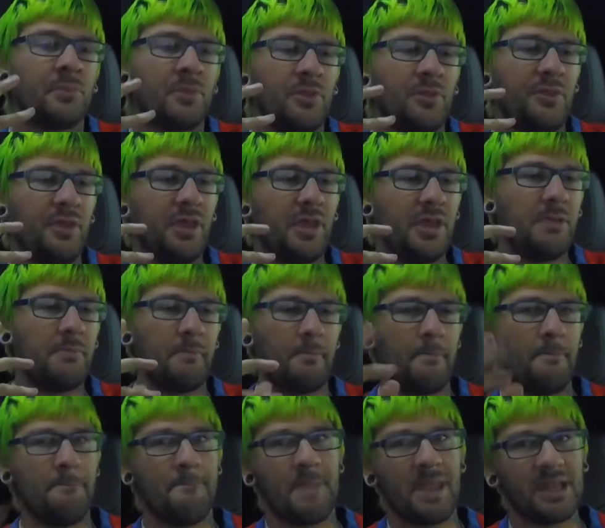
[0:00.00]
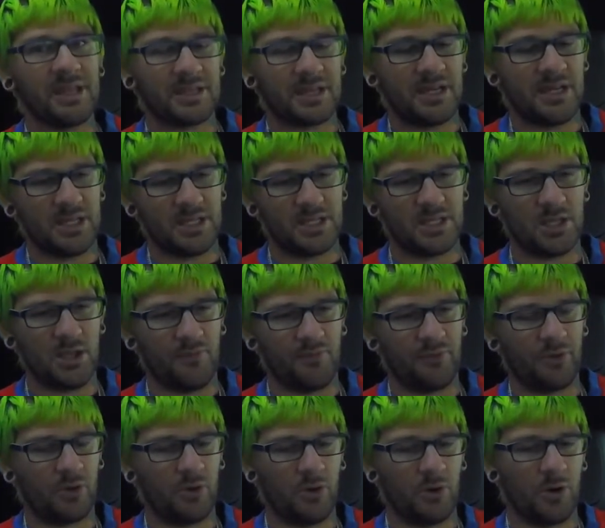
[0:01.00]
The maintenance of
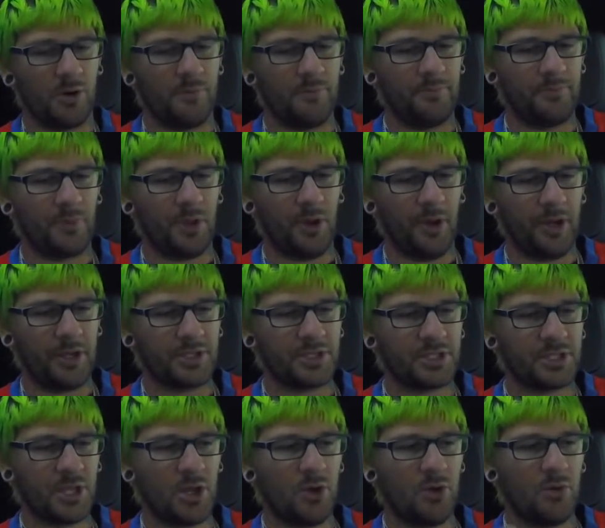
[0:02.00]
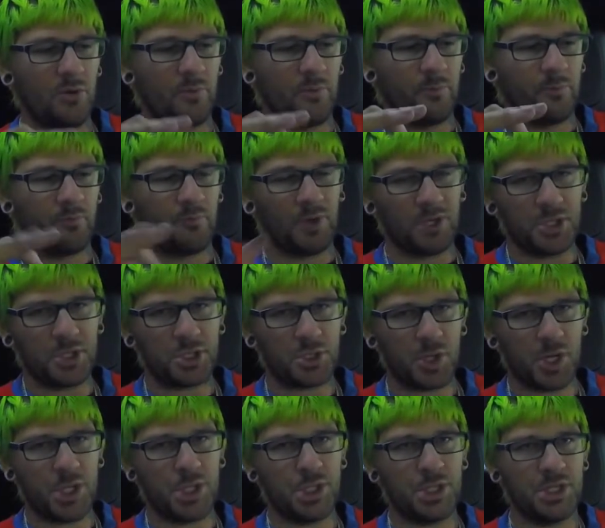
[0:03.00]
the car. Alright, so
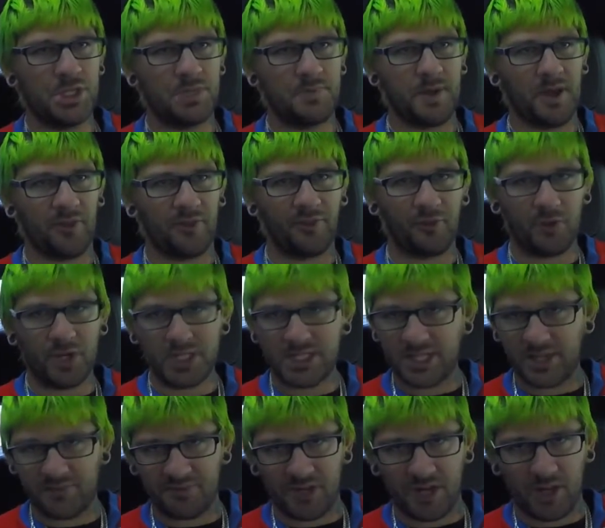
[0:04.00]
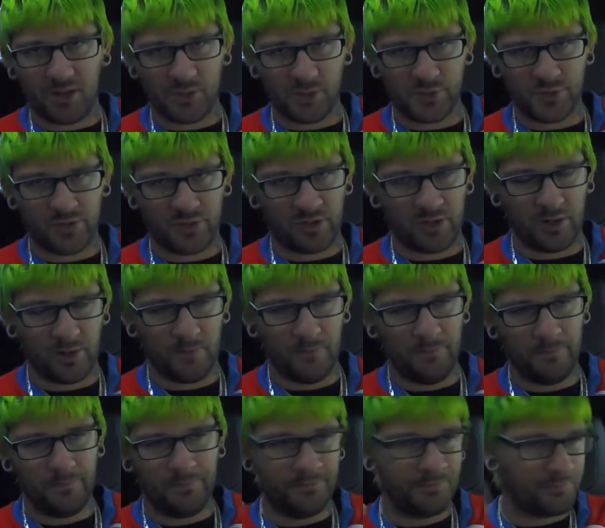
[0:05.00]
registration is about $37 for a year.
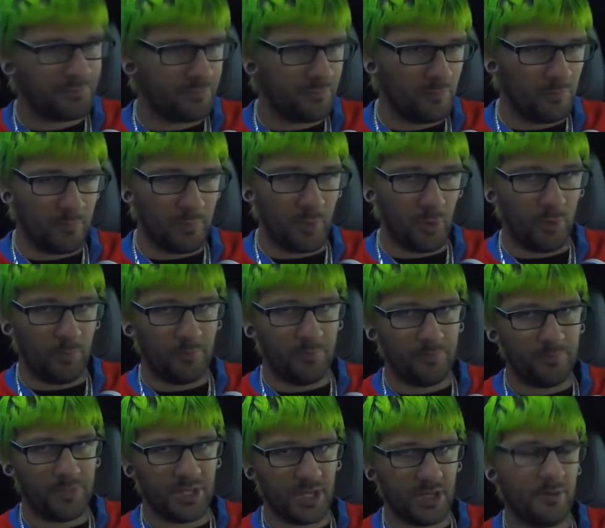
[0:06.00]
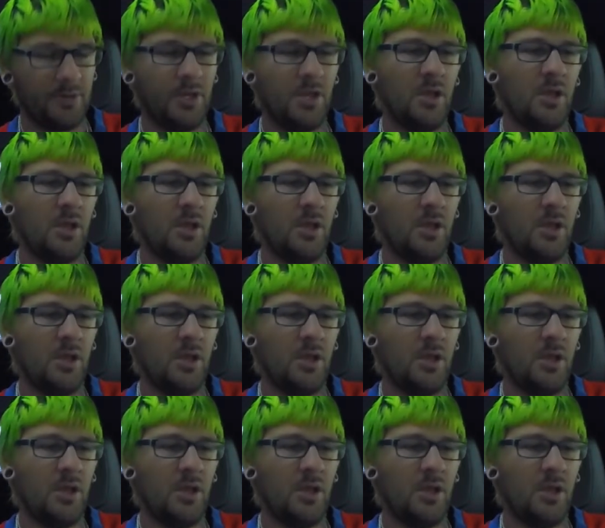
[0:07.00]
Boom. Done.